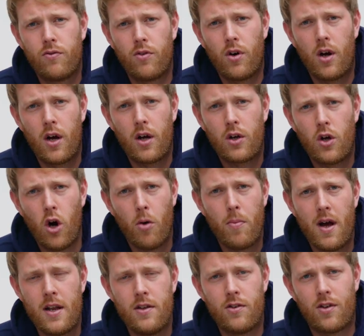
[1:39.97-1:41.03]
via
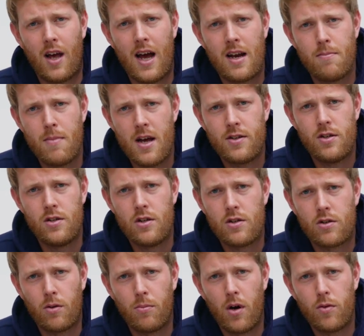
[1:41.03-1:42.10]
comments and
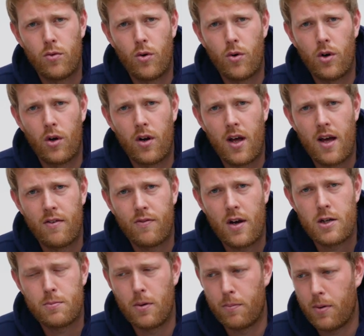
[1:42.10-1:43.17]
messages on my Rory on Air
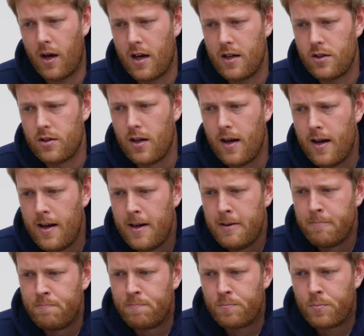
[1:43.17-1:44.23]
Facebook page
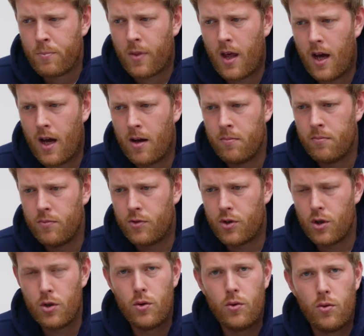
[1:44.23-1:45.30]

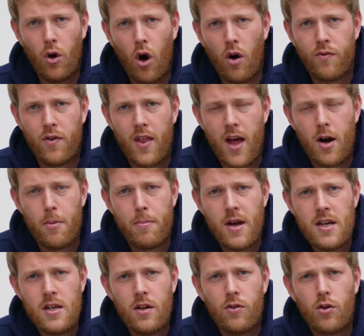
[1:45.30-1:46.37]
to offer their
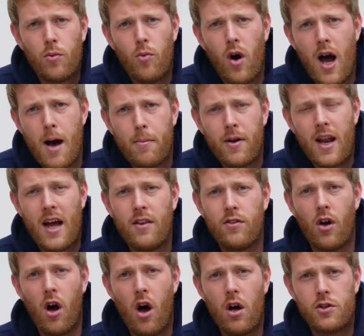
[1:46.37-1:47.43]
opinions on what happened and
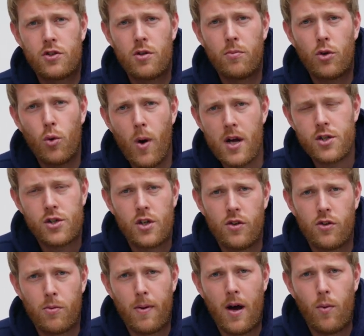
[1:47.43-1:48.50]
to ask some
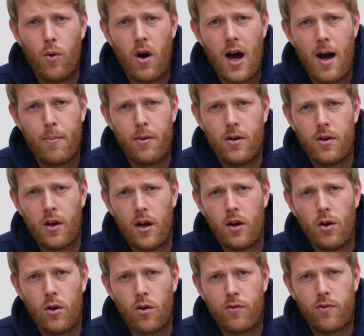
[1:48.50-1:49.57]
questions about what happened
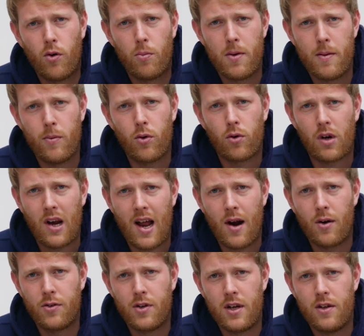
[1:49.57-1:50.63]
and look for a bit more
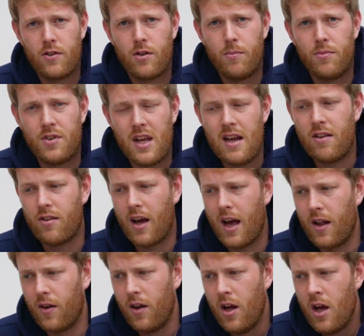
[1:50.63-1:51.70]
clarity and some
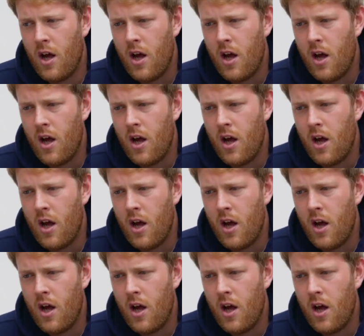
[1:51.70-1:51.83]
detail